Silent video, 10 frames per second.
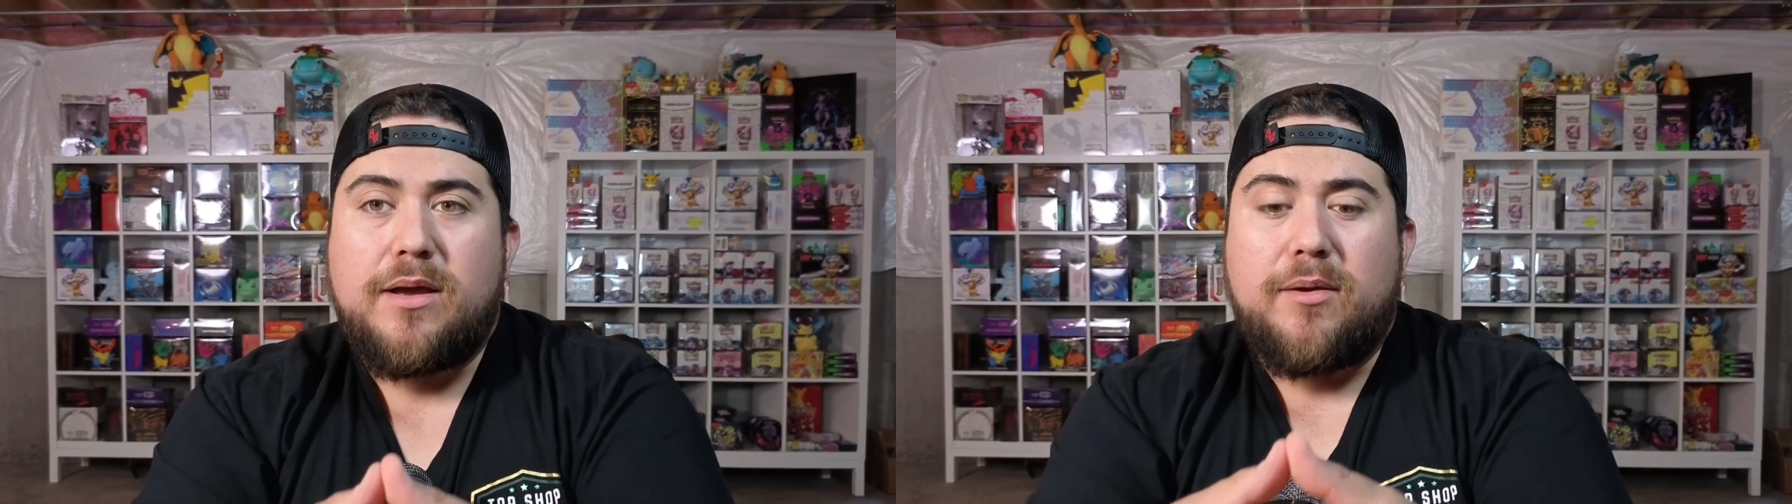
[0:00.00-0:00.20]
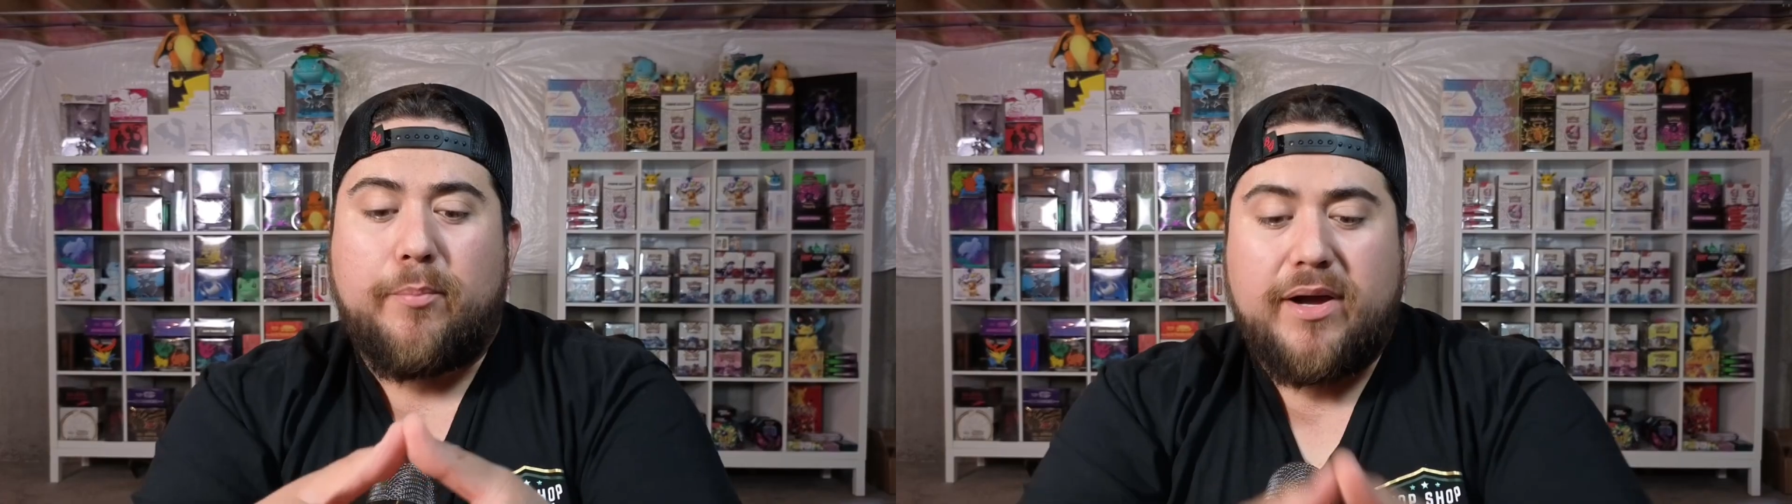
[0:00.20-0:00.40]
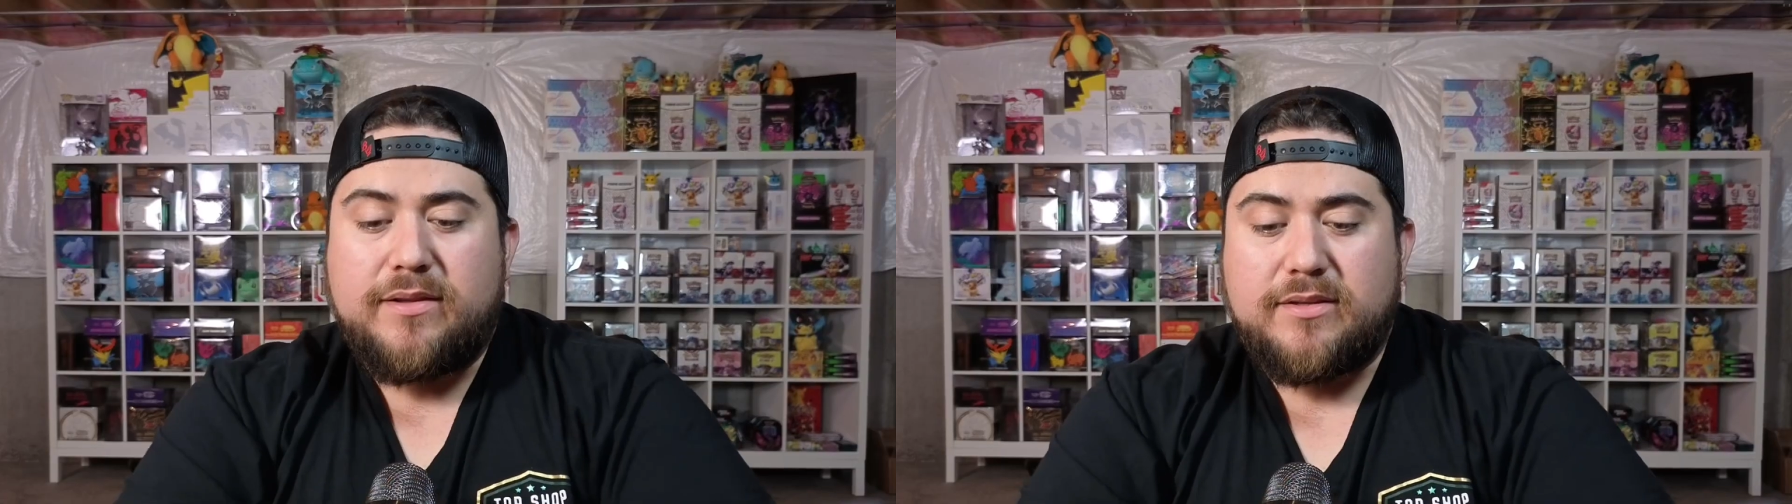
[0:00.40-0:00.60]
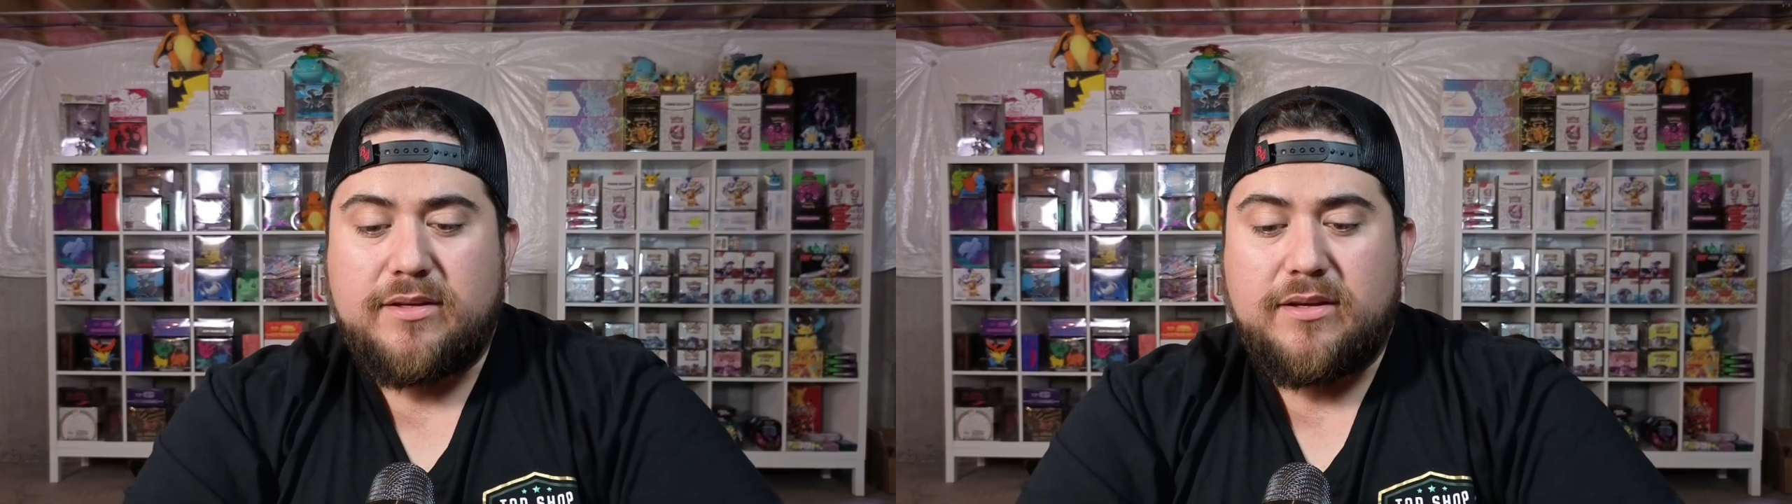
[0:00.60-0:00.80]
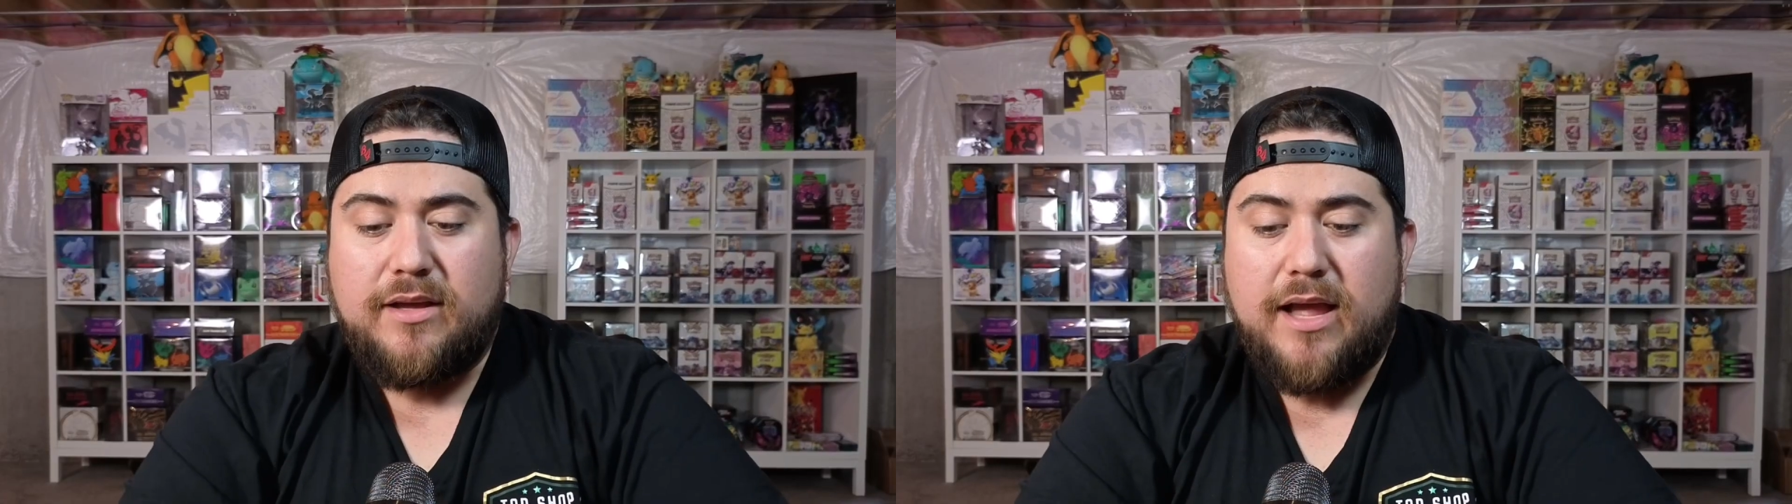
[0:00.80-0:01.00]
But
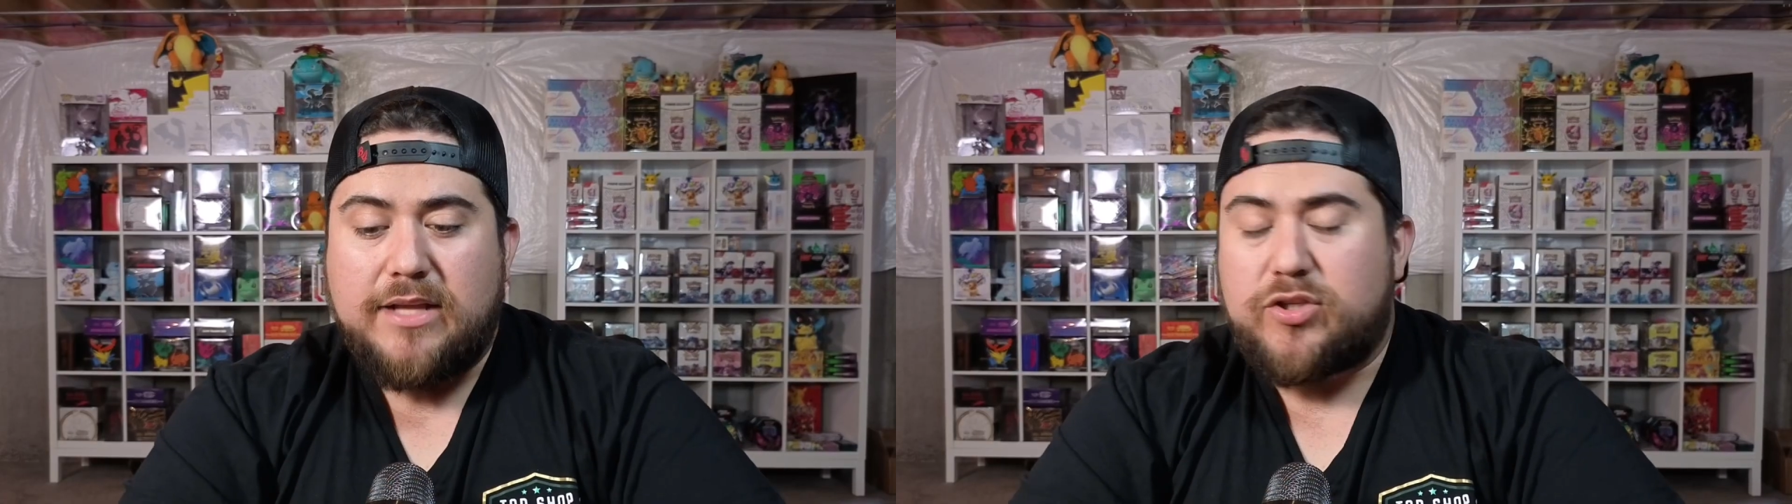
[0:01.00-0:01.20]
it's